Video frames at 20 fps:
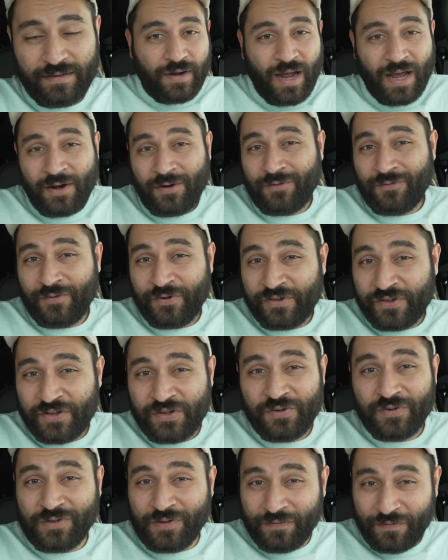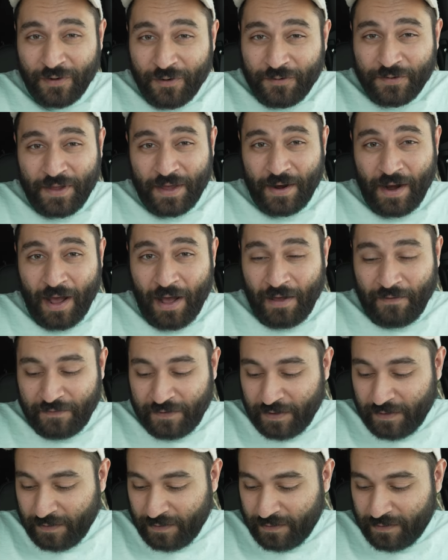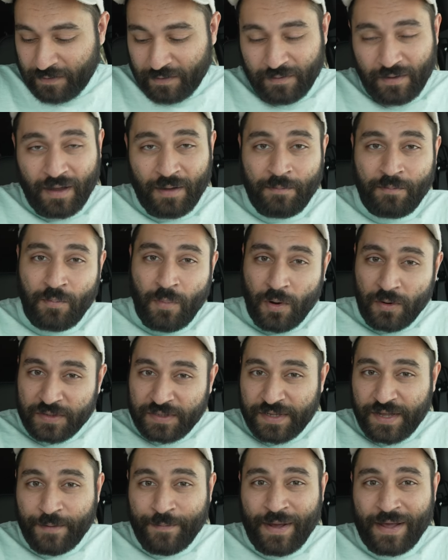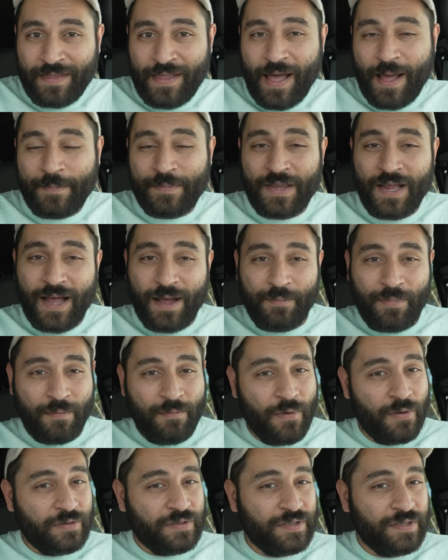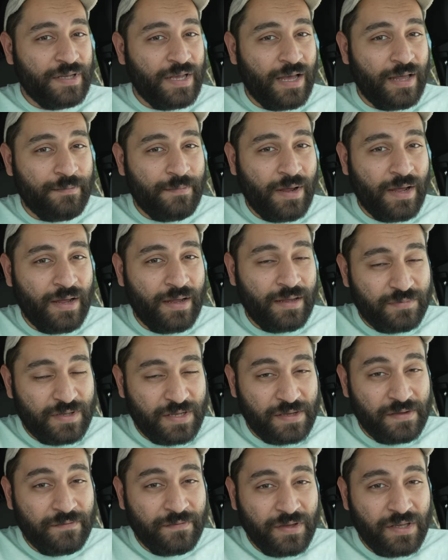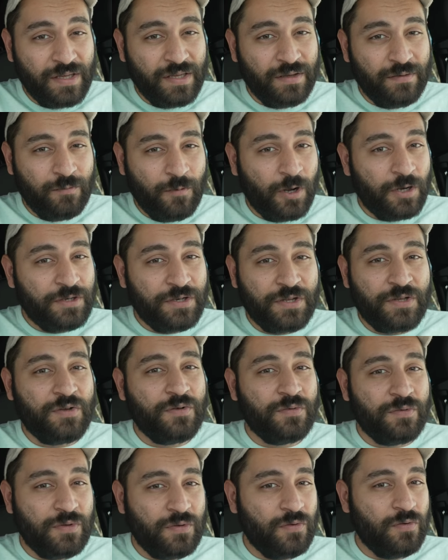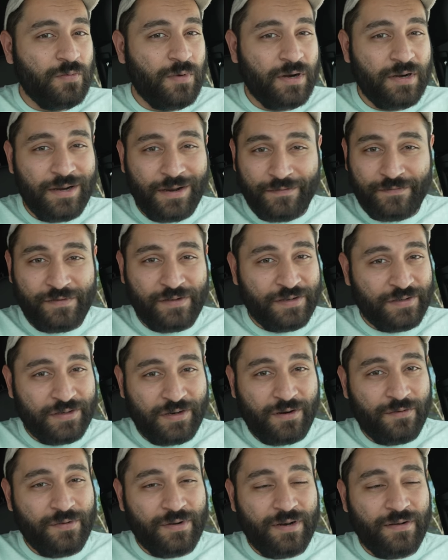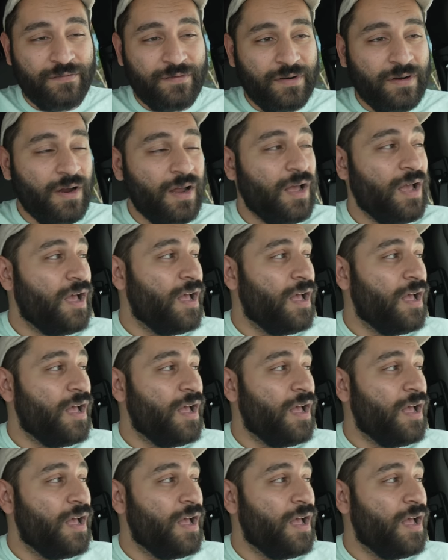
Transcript: I don't really use the phone that often. I'm mostly on my laptop, I'm mostly on my TV, watching YouTube or Netflix or whatever.